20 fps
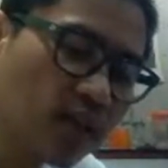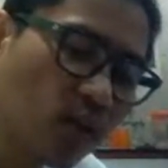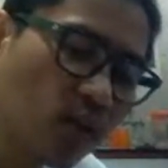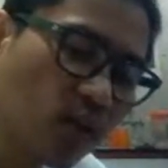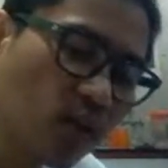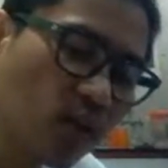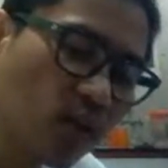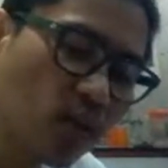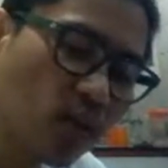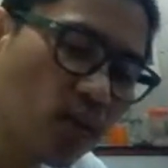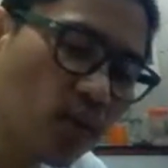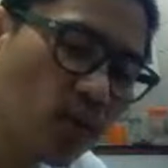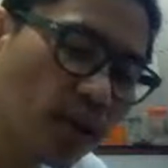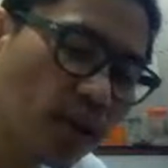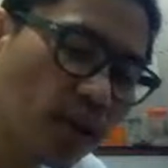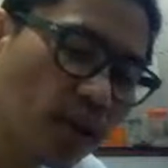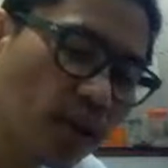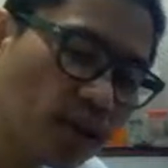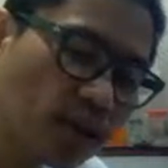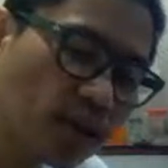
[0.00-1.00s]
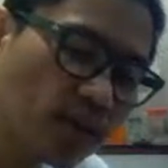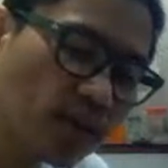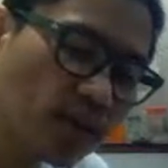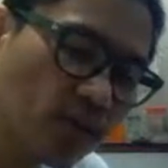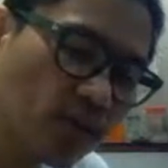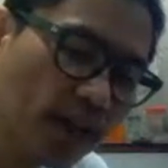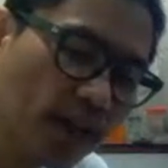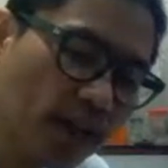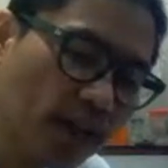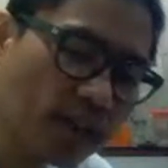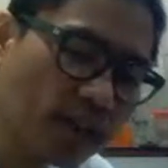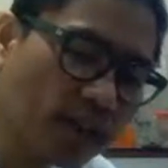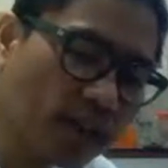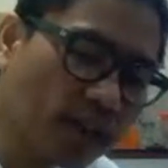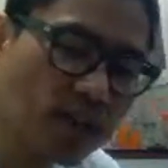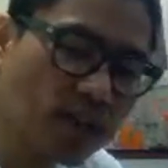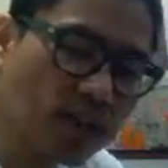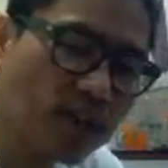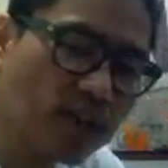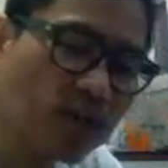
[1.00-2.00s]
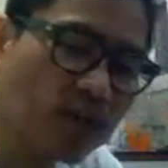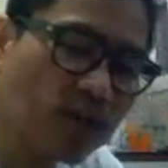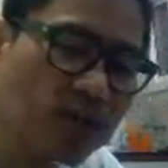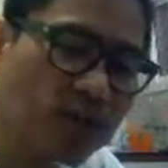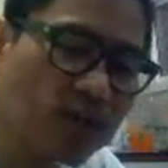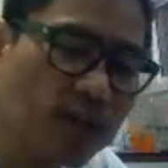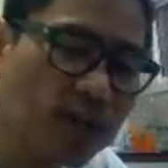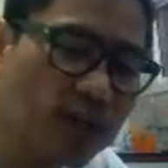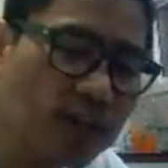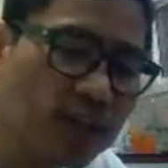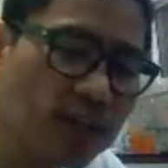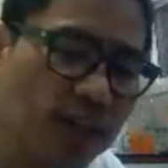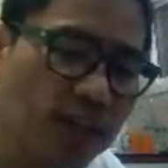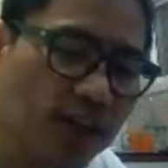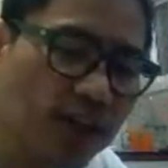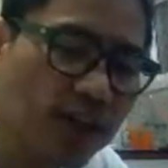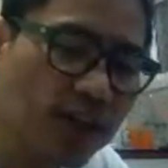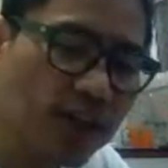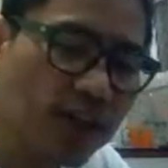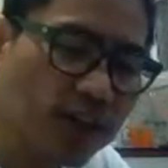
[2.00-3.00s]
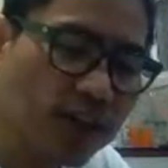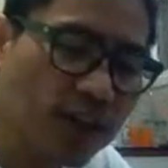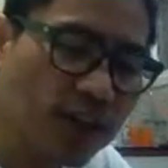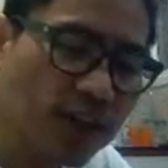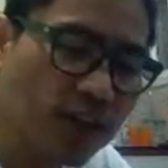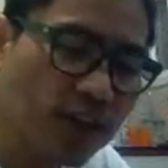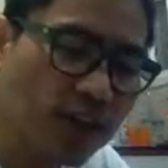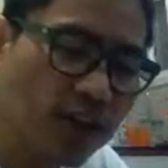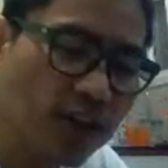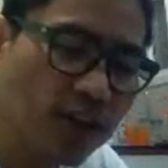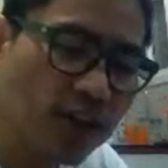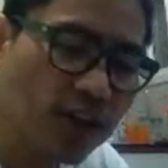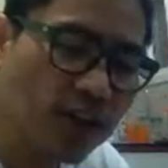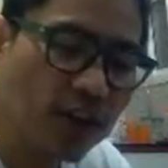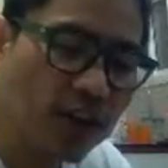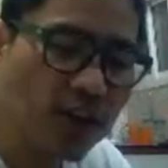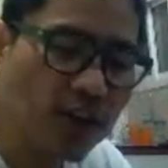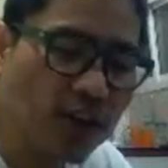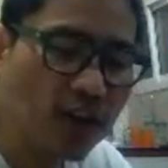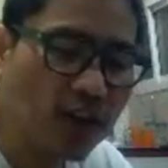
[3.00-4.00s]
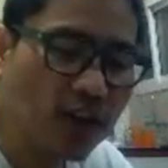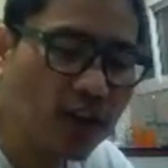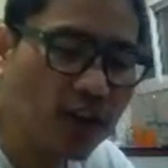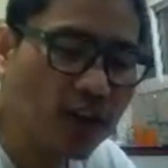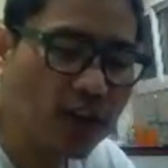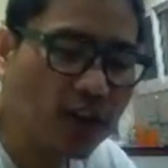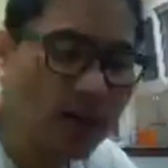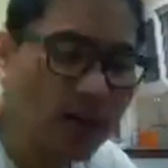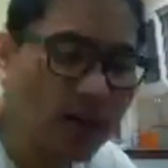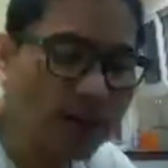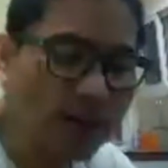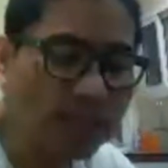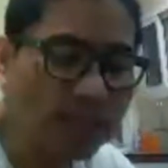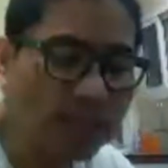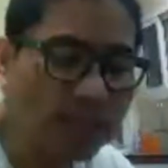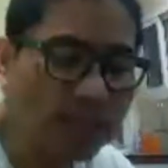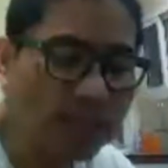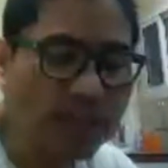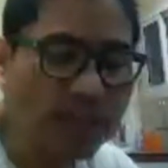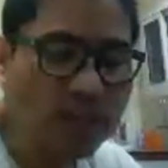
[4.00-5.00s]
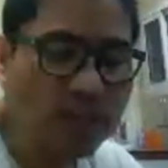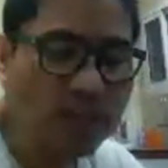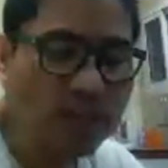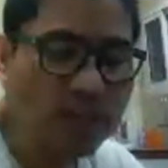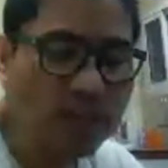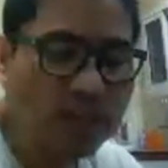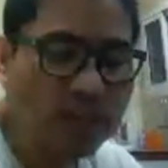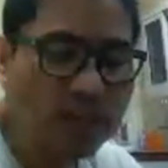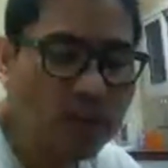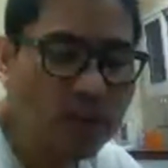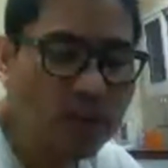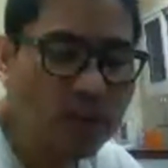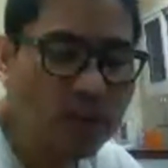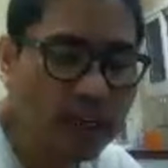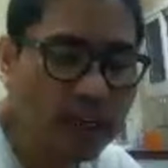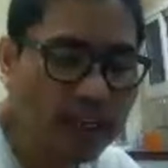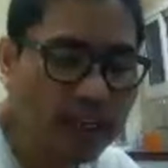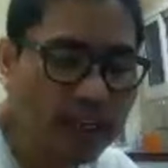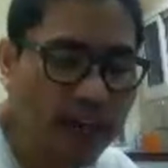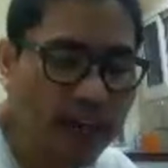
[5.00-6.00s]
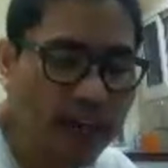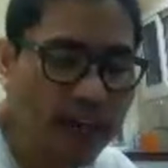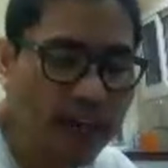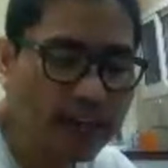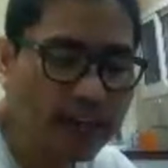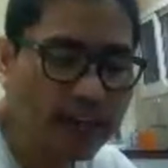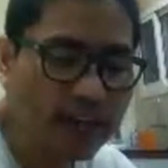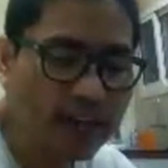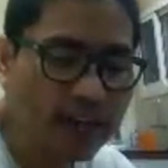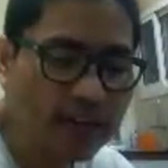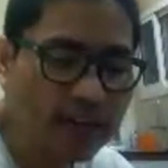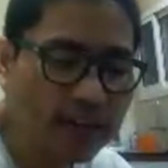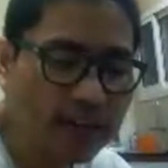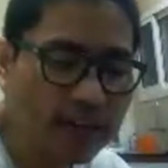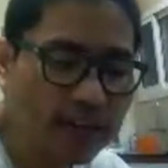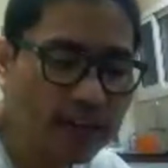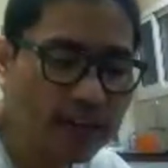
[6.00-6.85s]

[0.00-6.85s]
O and this H, So this is here the uh, carboxylic acid.